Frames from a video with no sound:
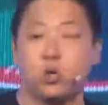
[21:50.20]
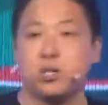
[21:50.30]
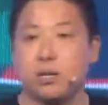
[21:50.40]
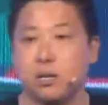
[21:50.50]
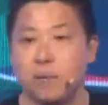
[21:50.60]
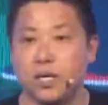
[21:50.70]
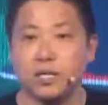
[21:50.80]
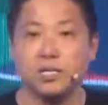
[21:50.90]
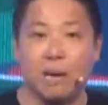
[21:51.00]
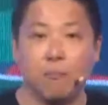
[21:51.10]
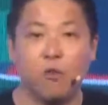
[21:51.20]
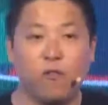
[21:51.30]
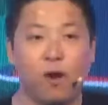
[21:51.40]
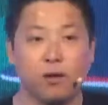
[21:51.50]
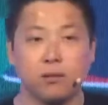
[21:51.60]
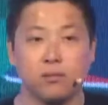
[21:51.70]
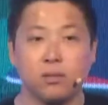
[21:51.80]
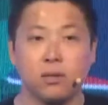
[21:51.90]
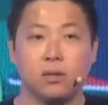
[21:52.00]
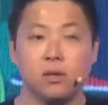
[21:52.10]
close down the business and move on.
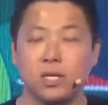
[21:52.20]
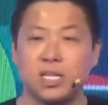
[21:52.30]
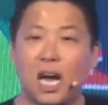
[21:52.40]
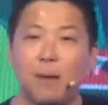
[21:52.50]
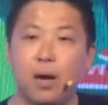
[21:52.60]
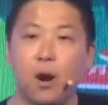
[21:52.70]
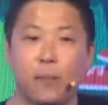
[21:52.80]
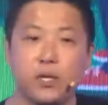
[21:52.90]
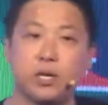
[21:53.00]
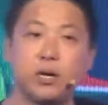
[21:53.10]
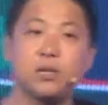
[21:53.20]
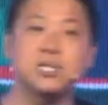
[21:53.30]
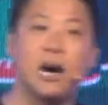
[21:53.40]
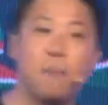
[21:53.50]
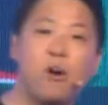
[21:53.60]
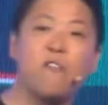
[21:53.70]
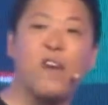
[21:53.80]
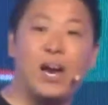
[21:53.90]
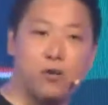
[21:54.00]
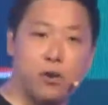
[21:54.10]
Your time and opportunity costs are more
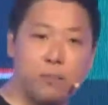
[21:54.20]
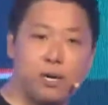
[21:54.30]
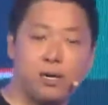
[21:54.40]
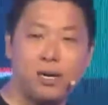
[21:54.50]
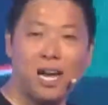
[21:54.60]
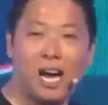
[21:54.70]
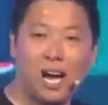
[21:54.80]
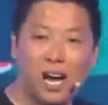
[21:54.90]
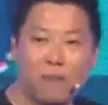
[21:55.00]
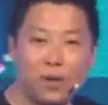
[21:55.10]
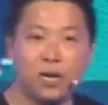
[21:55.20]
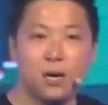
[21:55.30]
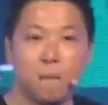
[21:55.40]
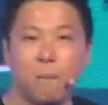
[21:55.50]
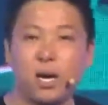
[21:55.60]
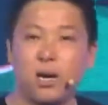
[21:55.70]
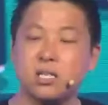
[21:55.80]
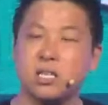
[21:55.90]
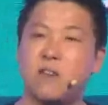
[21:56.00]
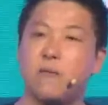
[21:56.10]
valuable. However,
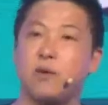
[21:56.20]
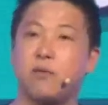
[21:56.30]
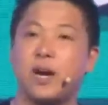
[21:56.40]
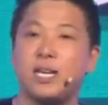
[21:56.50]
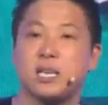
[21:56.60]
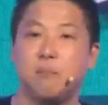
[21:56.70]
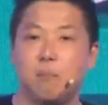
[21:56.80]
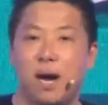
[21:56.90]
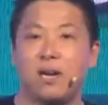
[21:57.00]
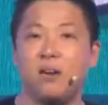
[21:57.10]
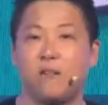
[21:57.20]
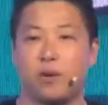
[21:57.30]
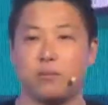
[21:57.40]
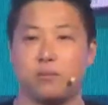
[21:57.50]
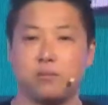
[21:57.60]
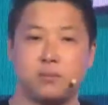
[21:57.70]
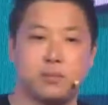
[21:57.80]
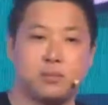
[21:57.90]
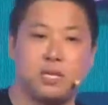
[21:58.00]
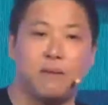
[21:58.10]
because if you raise a money from
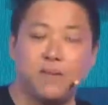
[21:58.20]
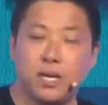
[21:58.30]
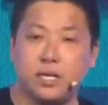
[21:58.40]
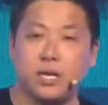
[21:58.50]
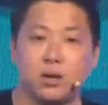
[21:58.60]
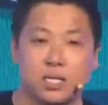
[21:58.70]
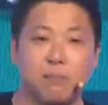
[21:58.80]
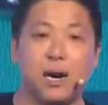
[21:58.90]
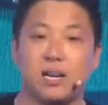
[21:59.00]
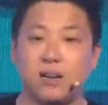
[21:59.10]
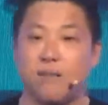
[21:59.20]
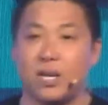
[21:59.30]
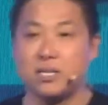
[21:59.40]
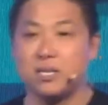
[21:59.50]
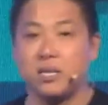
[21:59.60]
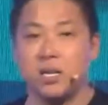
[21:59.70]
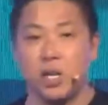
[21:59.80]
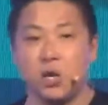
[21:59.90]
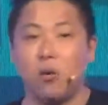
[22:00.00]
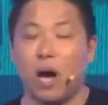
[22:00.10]
some VC or some other investor,
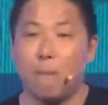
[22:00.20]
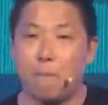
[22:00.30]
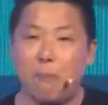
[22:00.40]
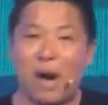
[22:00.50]
you are